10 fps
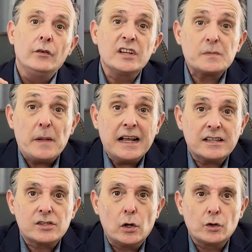
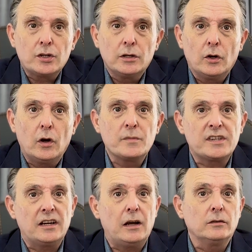Respect social norms
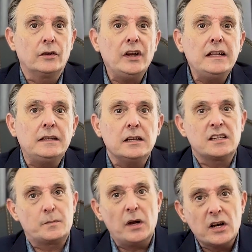around
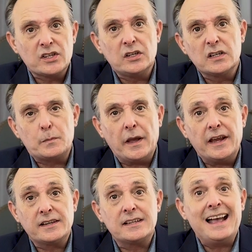greetings, personal
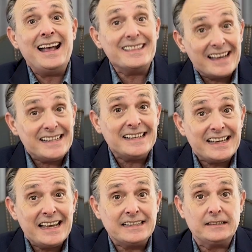space, and
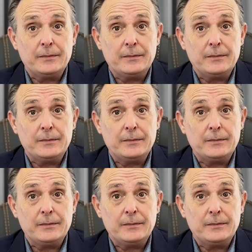etiquette.